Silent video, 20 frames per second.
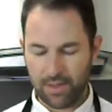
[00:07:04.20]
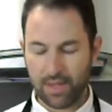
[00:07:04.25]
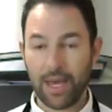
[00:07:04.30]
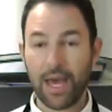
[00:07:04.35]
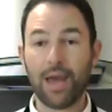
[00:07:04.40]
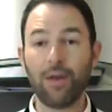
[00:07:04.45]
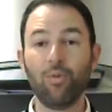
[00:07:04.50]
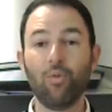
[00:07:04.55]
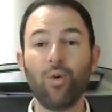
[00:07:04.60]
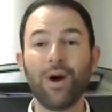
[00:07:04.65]

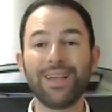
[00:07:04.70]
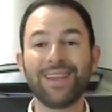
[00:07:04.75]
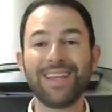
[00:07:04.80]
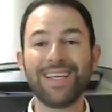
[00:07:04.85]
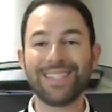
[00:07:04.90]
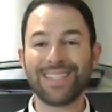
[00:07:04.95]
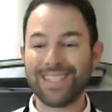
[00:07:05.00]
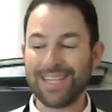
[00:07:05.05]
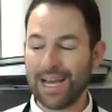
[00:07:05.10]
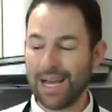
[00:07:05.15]
And what
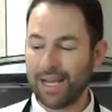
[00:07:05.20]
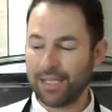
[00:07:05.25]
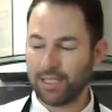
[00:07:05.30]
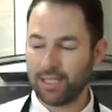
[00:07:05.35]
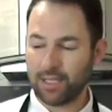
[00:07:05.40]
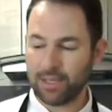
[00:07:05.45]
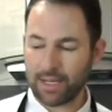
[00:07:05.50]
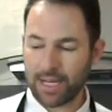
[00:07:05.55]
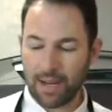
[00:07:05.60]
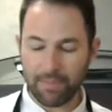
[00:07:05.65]
this does,
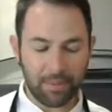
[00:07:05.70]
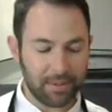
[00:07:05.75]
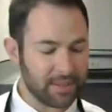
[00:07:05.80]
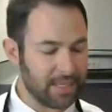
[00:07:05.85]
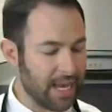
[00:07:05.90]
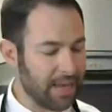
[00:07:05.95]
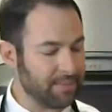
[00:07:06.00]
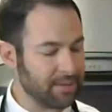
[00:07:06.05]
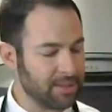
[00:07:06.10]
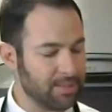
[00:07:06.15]
it's a couple
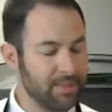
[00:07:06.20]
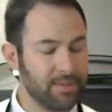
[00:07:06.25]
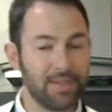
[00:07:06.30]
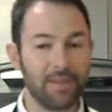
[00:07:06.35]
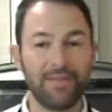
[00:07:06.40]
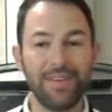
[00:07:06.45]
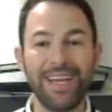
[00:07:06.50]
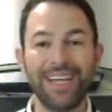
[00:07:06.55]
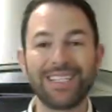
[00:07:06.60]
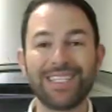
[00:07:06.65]
tablespoons
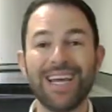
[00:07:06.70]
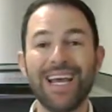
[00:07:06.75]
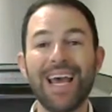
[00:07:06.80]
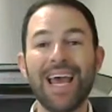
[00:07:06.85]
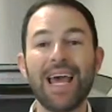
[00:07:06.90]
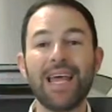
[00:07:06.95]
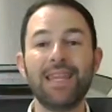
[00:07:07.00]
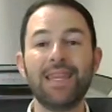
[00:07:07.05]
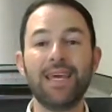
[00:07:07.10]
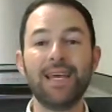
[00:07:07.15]
of each.
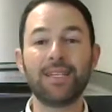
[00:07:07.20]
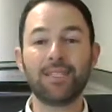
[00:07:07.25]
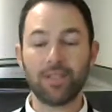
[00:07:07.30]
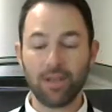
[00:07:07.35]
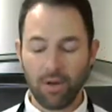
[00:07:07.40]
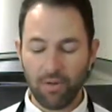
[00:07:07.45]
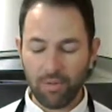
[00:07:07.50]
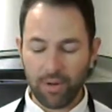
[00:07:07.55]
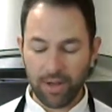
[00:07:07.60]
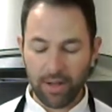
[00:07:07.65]

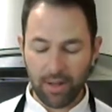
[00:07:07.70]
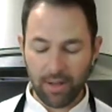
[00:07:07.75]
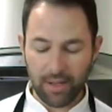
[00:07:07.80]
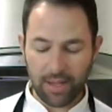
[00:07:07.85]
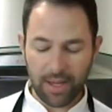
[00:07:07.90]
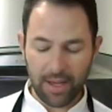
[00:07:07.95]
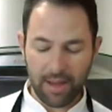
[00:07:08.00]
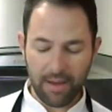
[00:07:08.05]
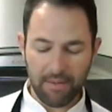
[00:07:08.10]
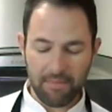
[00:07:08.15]
This
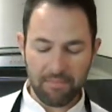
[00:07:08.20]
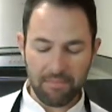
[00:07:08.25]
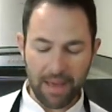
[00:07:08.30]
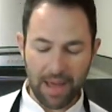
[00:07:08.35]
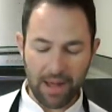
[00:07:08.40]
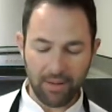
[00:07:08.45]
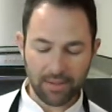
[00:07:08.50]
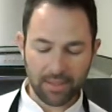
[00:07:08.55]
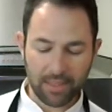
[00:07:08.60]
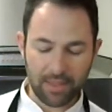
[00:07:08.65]
will
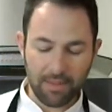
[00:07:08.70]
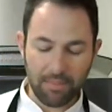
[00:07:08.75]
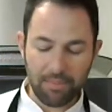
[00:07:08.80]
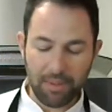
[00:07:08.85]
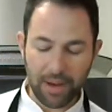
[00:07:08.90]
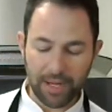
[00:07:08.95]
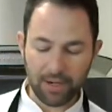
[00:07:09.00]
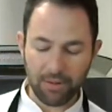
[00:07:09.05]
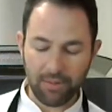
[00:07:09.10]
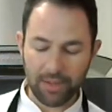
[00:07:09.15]
melt. The
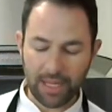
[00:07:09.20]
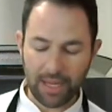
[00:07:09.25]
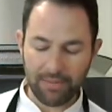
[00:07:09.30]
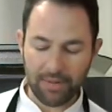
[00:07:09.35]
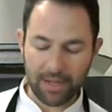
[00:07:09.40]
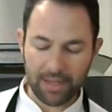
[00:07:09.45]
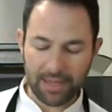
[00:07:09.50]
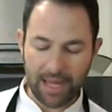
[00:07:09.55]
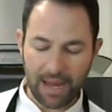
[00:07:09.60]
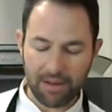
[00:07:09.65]
butter will give
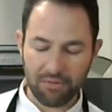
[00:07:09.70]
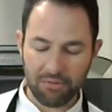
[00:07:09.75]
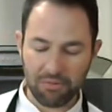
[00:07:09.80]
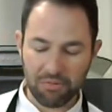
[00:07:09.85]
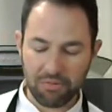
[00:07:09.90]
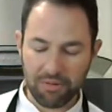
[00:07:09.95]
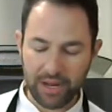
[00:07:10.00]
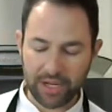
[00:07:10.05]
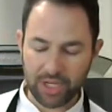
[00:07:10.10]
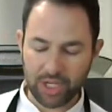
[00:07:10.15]
it that
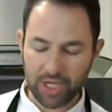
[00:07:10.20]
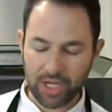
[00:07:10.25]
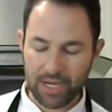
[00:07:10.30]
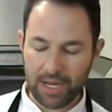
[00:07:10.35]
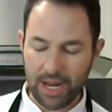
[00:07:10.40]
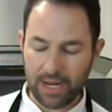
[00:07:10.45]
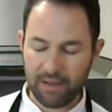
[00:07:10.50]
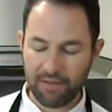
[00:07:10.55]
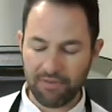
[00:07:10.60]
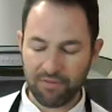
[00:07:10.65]
rich,
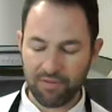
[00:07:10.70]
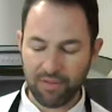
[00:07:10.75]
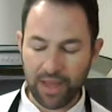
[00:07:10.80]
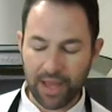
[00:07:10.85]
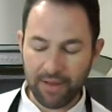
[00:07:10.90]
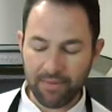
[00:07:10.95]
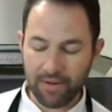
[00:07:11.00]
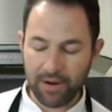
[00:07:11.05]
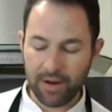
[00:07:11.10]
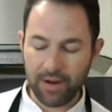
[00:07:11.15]
nutty
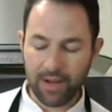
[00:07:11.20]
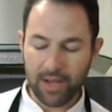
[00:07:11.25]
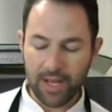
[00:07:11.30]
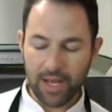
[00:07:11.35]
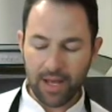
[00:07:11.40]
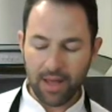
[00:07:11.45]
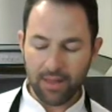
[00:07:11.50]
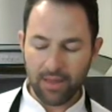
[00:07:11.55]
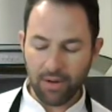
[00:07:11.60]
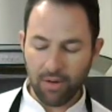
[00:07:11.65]
flavor,
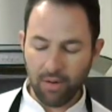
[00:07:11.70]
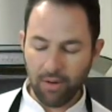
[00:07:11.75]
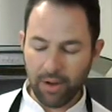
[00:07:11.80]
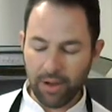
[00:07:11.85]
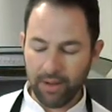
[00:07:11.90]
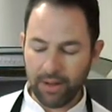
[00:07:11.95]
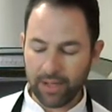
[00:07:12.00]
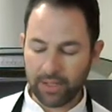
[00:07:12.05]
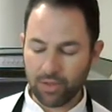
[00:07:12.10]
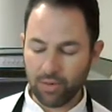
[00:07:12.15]
the
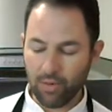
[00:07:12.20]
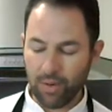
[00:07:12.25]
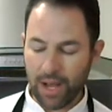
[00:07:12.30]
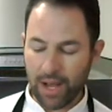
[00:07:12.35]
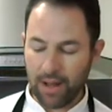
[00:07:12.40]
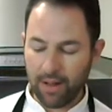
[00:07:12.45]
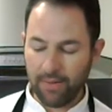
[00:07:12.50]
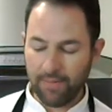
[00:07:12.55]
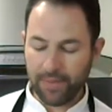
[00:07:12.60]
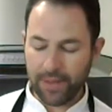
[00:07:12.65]
oil as
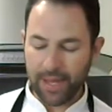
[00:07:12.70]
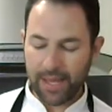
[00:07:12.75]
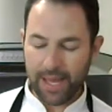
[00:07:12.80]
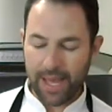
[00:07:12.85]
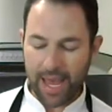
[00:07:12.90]
well.